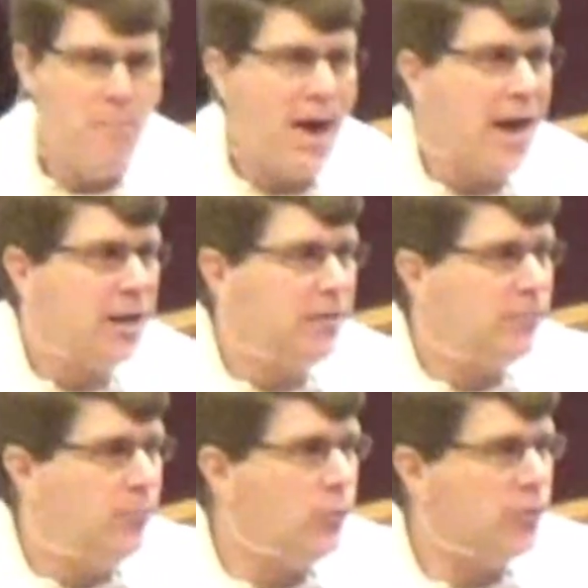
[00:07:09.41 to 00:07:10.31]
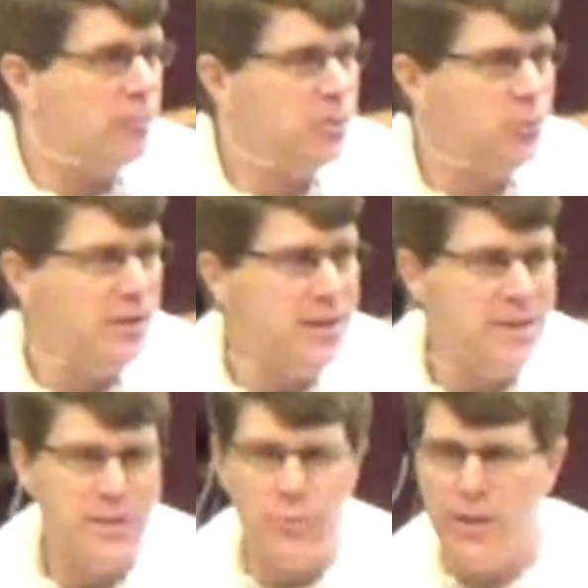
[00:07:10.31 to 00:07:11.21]
back and forth between
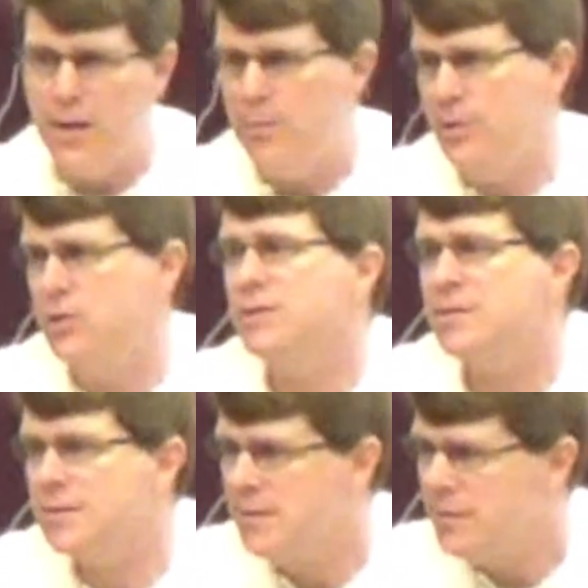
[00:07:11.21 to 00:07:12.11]
these three images,